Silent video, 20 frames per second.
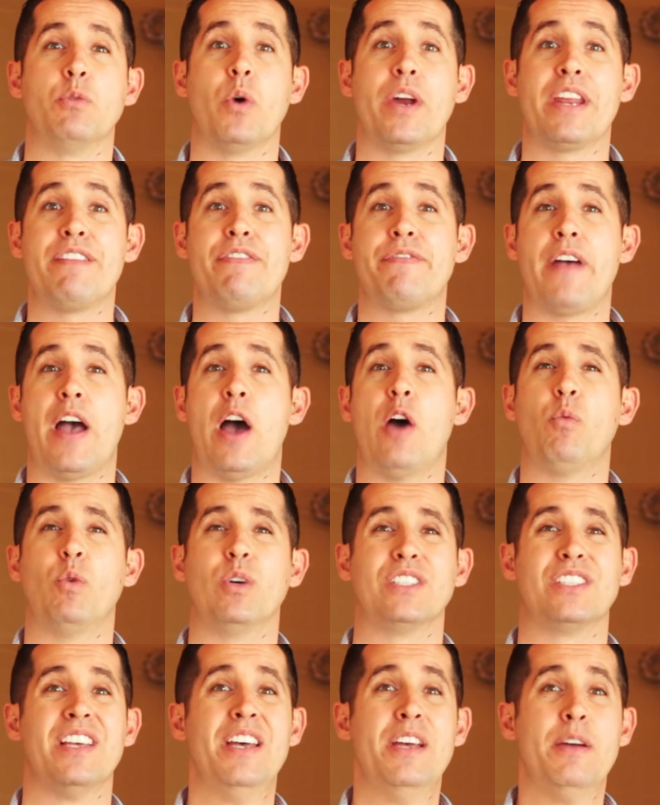What he found
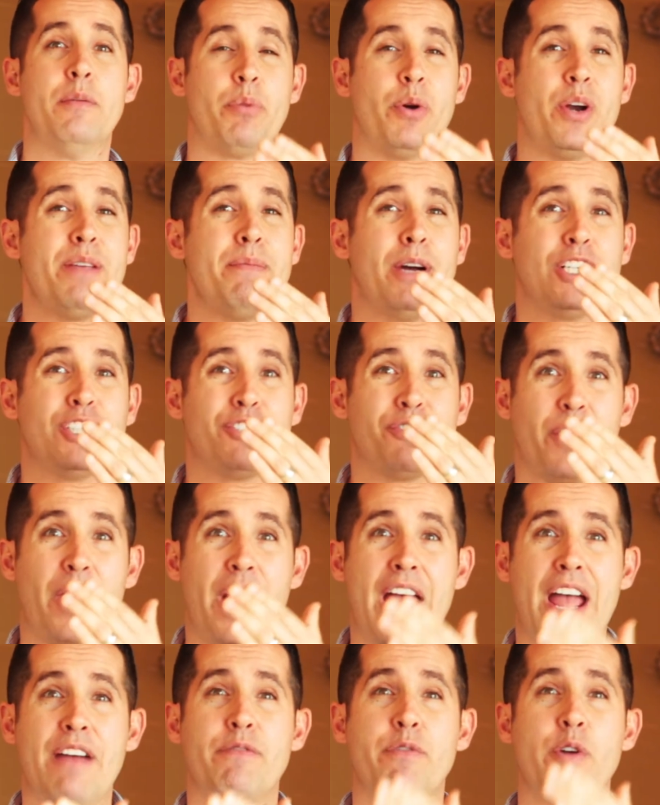was pretty much
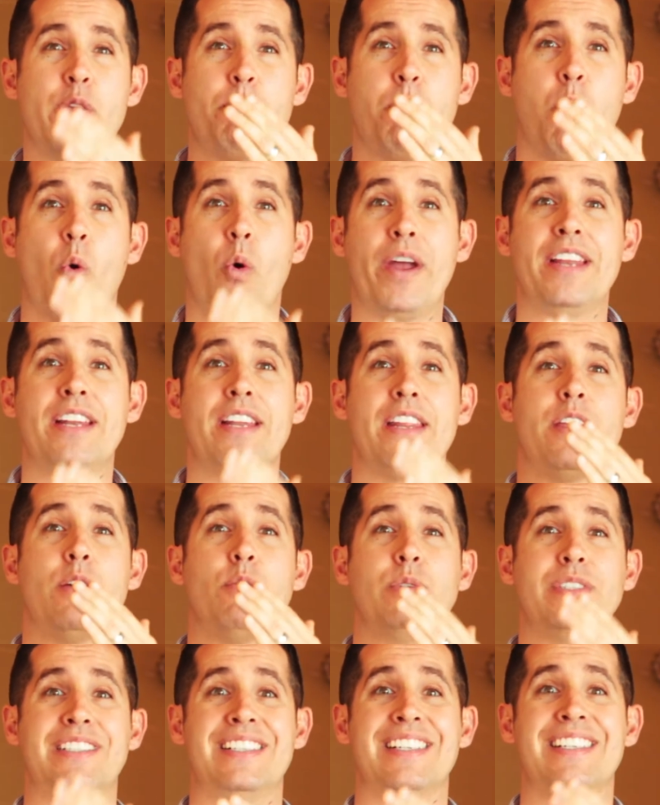for every point that
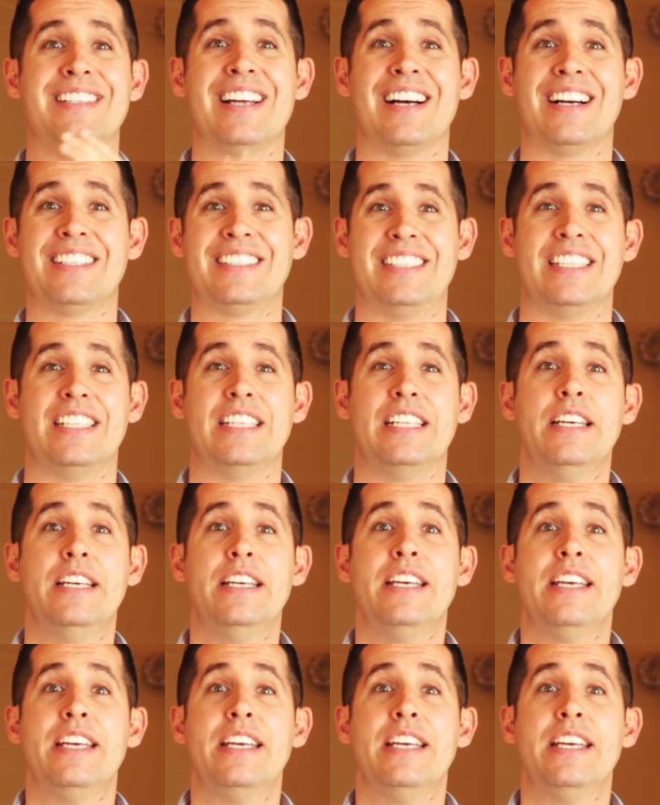was deducted,